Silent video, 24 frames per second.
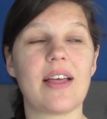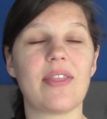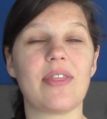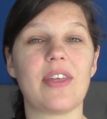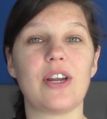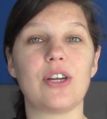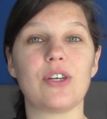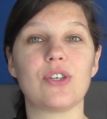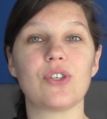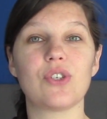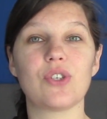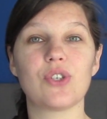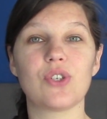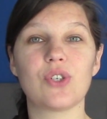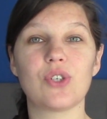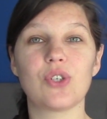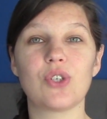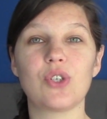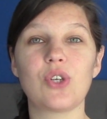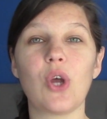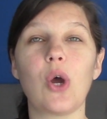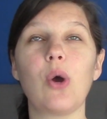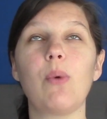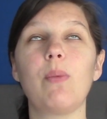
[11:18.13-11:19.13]
There is
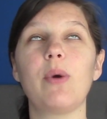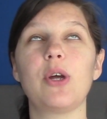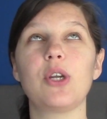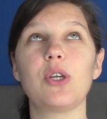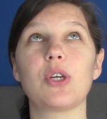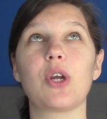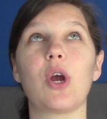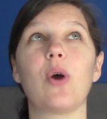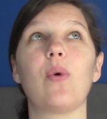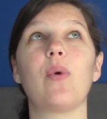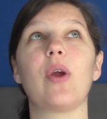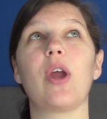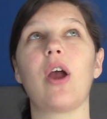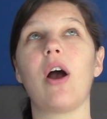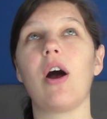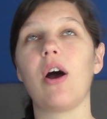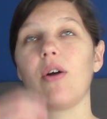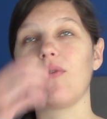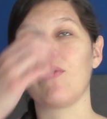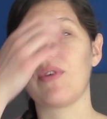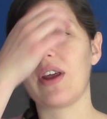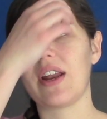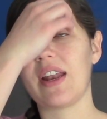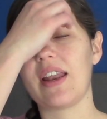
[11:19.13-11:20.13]
so much going
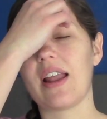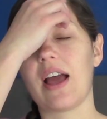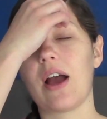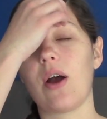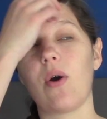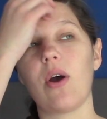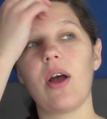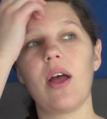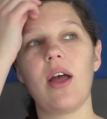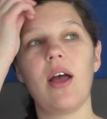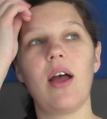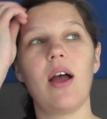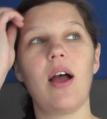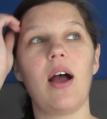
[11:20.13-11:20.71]
on right now.